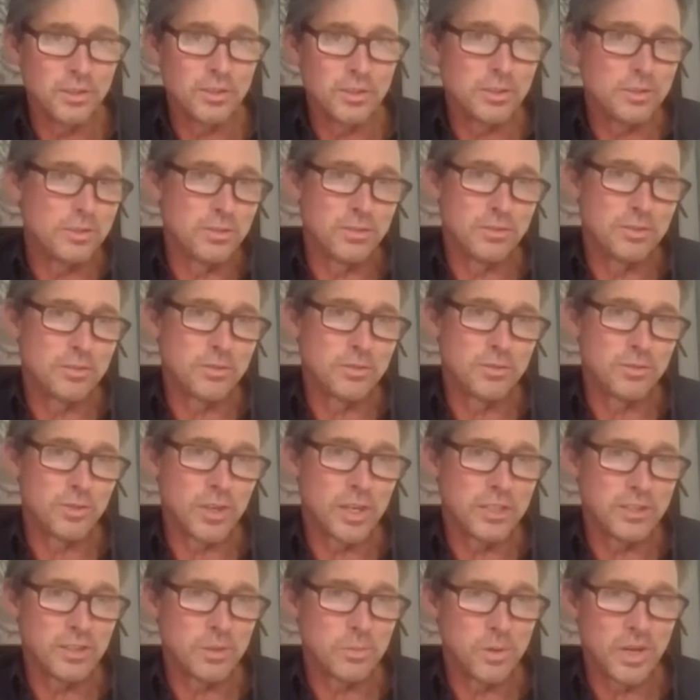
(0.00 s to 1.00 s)
You could
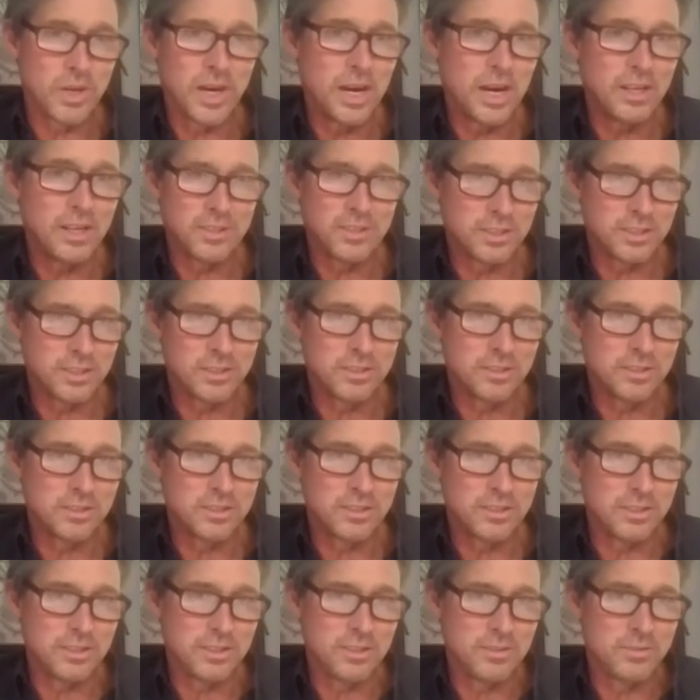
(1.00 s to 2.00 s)
dress up a house
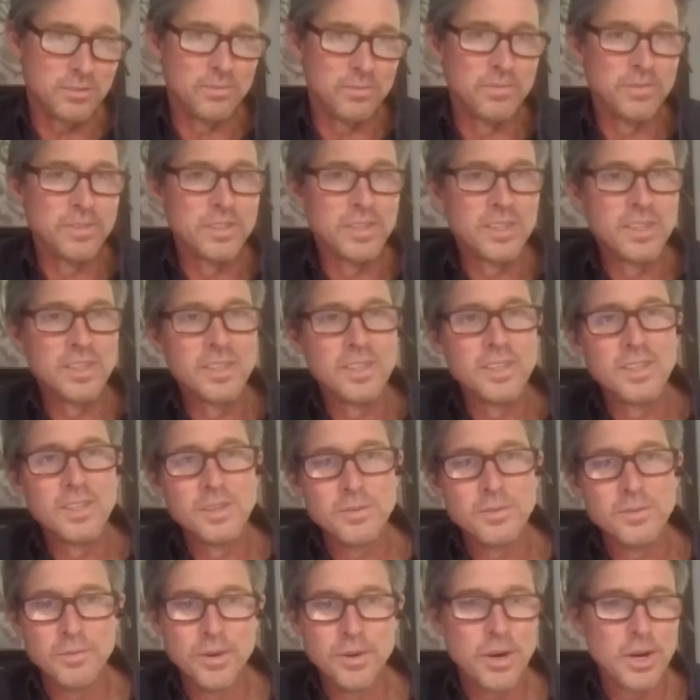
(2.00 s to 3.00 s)
to the
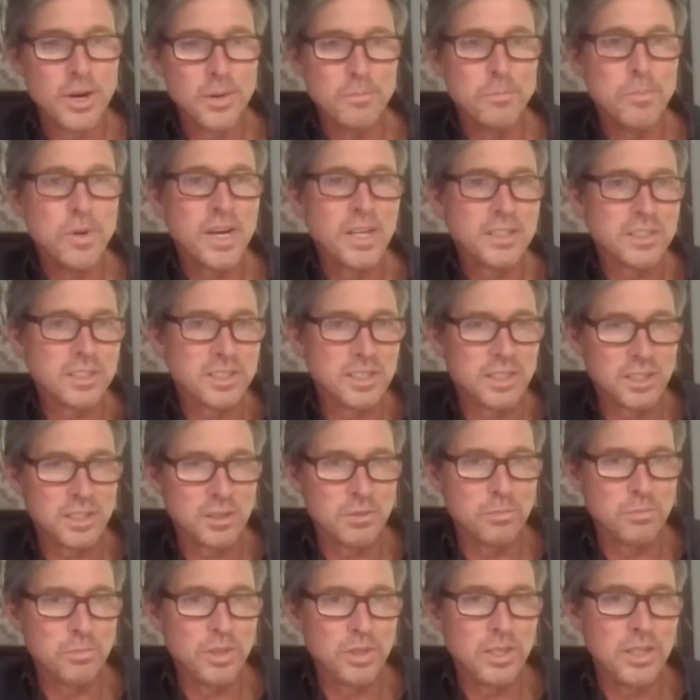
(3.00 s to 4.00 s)
very best it
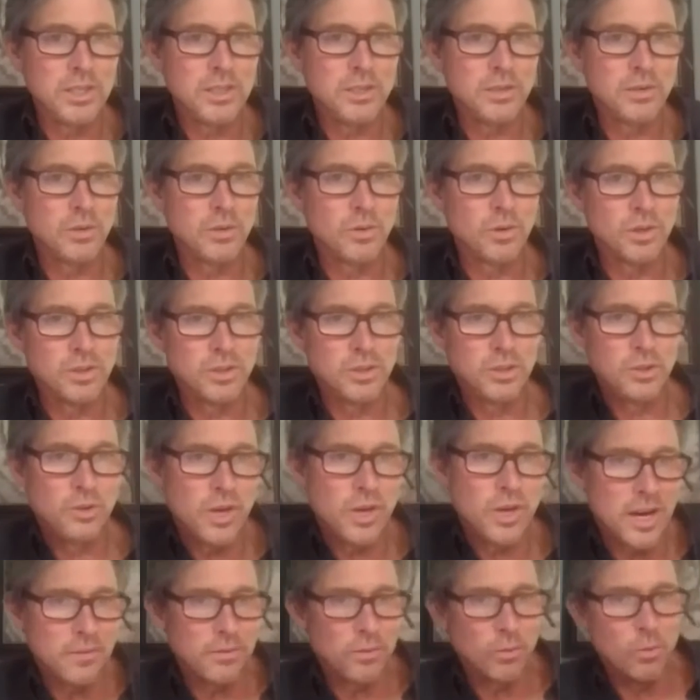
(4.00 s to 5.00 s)
can be, or do you
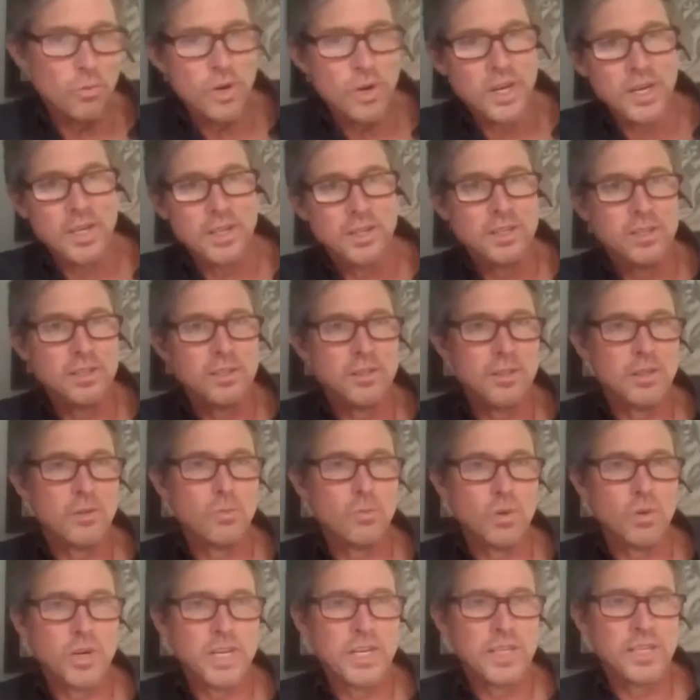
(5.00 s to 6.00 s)
have a way that, that
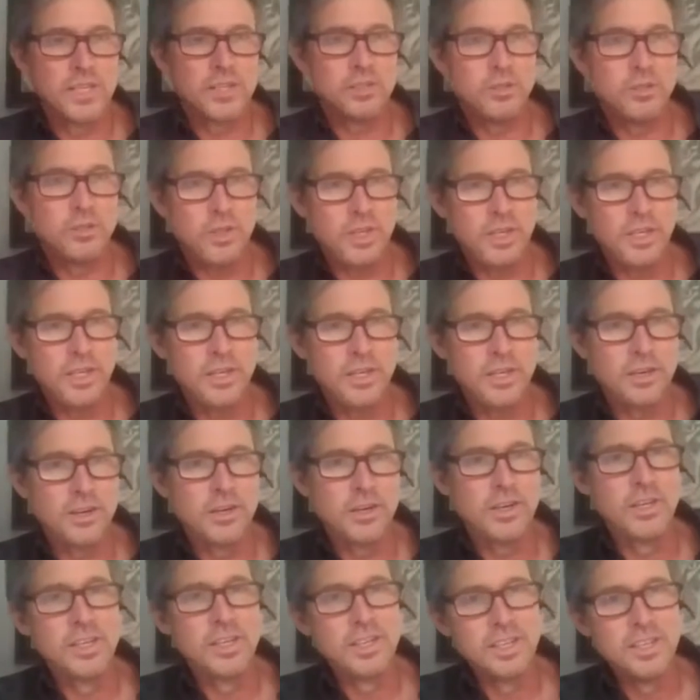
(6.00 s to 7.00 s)
we can get you
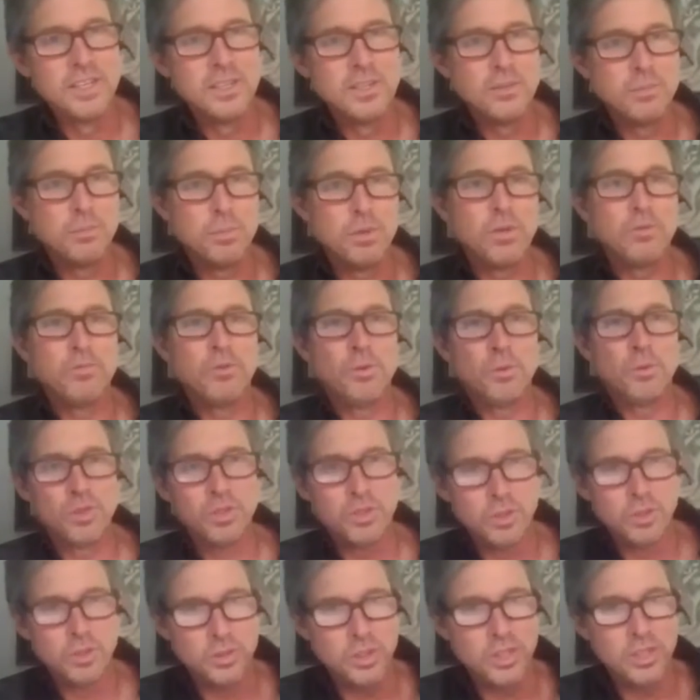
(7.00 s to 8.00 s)
here, but if you would
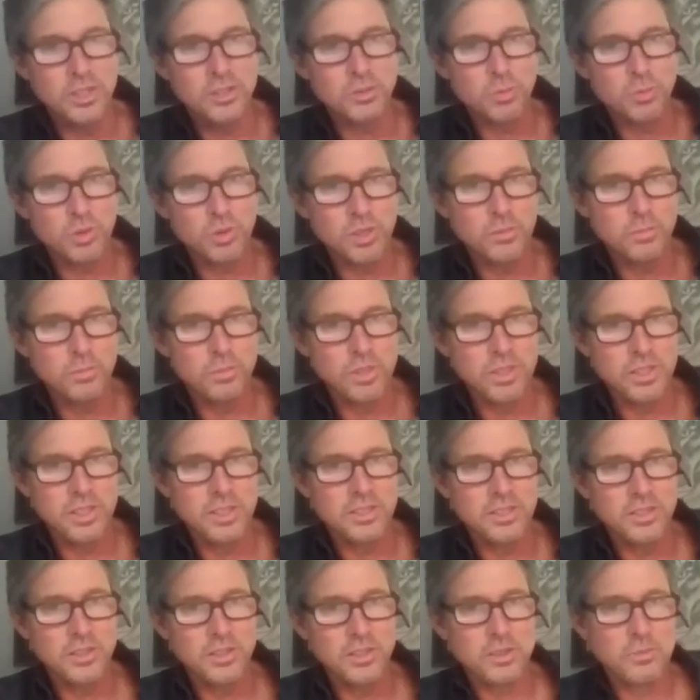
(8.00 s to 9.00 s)
do this, we can be,
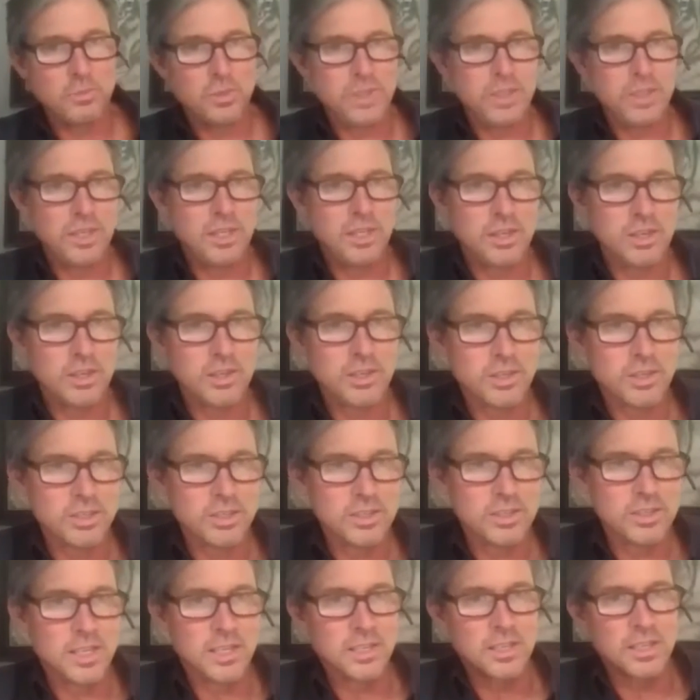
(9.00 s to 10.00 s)
you could be here.
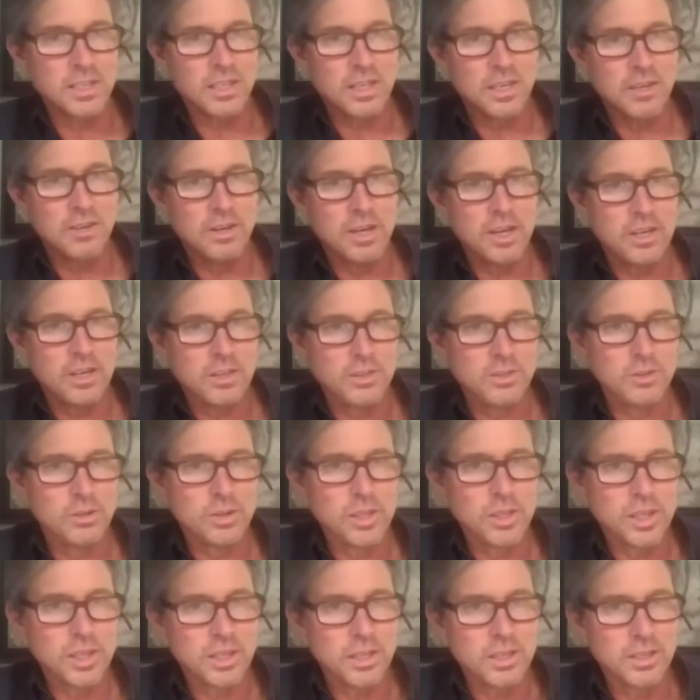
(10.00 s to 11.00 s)
Is that kind of how you
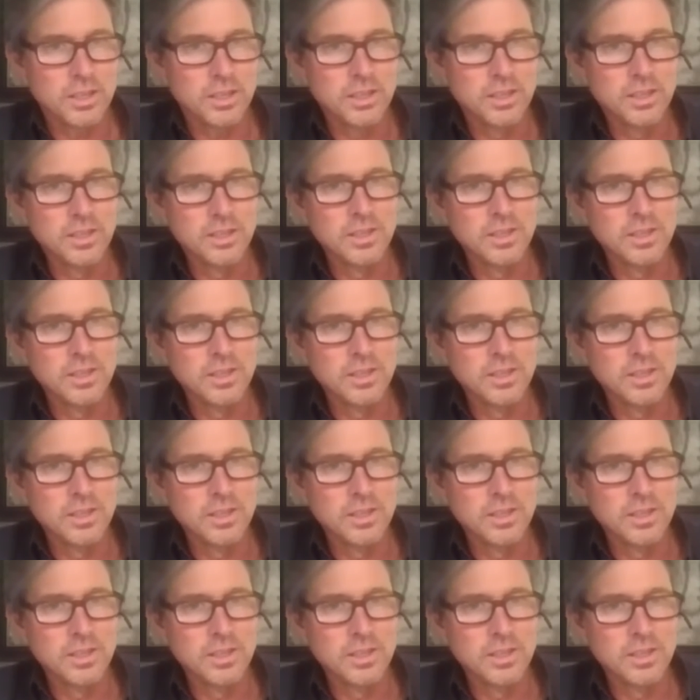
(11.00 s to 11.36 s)
look at it?